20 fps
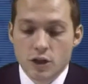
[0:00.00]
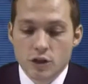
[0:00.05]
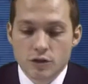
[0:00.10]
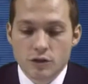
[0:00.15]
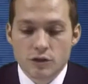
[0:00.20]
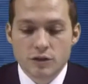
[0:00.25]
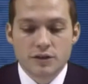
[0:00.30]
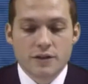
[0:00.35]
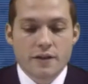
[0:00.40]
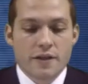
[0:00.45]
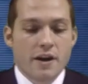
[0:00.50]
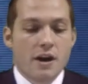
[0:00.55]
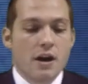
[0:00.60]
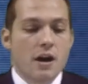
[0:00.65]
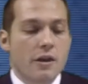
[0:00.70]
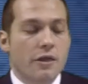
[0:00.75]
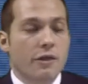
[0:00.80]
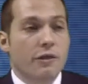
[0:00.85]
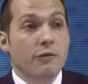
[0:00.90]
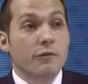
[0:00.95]
so there
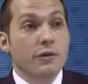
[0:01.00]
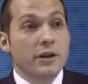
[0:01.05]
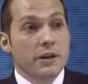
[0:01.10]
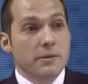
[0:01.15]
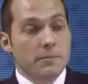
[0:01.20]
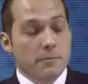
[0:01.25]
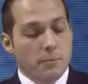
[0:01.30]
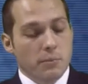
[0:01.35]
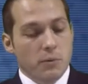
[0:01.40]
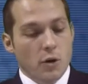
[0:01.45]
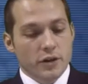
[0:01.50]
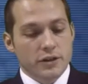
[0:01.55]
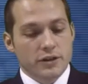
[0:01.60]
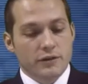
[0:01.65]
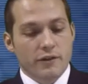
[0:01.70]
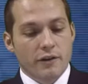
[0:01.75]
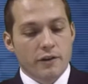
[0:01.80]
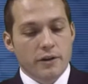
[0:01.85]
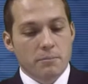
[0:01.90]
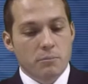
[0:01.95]
are 3 points
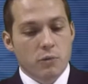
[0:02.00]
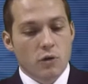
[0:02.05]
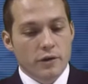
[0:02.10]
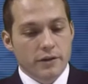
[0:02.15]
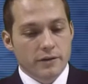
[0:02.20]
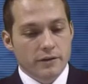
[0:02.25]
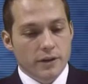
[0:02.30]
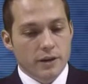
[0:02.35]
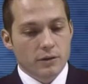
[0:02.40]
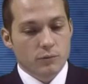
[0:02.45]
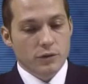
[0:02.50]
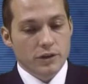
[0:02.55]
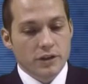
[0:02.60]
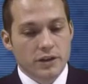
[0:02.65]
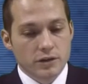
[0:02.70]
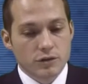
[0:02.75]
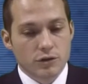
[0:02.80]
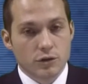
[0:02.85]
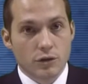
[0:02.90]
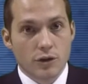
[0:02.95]
very important that we
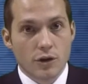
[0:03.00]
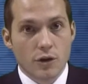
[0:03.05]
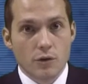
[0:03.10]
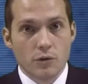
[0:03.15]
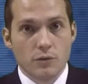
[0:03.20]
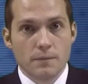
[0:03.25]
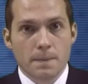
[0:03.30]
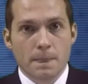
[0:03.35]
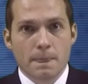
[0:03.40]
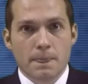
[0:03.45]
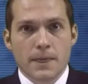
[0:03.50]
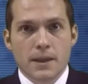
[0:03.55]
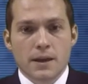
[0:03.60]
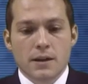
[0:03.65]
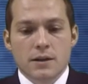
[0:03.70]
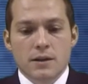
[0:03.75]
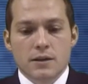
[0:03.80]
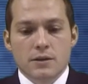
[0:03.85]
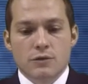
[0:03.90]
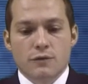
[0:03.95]
need to know
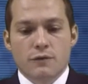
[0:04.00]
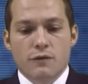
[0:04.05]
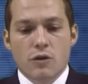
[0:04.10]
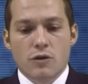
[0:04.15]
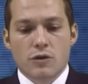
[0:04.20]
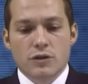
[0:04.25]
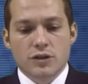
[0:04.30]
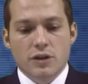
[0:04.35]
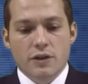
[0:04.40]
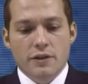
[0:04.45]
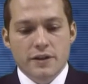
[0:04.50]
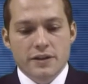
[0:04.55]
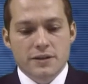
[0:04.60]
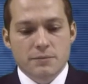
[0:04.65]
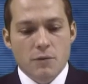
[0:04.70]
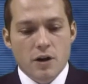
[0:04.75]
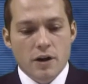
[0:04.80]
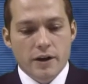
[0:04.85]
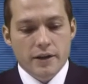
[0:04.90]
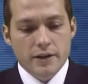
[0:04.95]
to focus on this
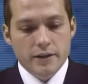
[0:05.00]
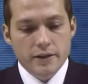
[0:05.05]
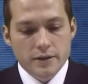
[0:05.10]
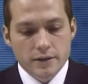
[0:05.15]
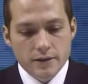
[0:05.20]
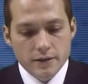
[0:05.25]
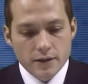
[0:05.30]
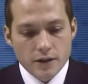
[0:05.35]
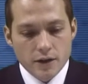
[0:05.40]
market.